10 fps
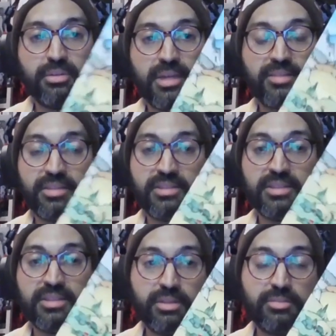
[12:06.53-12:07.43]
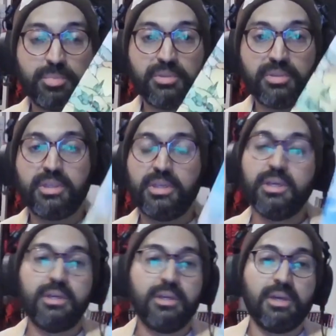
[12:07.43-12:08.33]
as they did on this book,
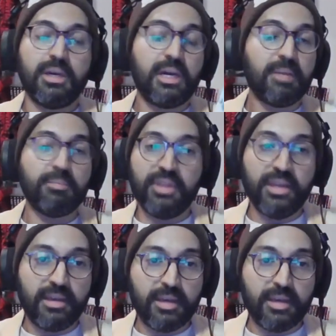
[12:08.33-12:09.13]
I'm there.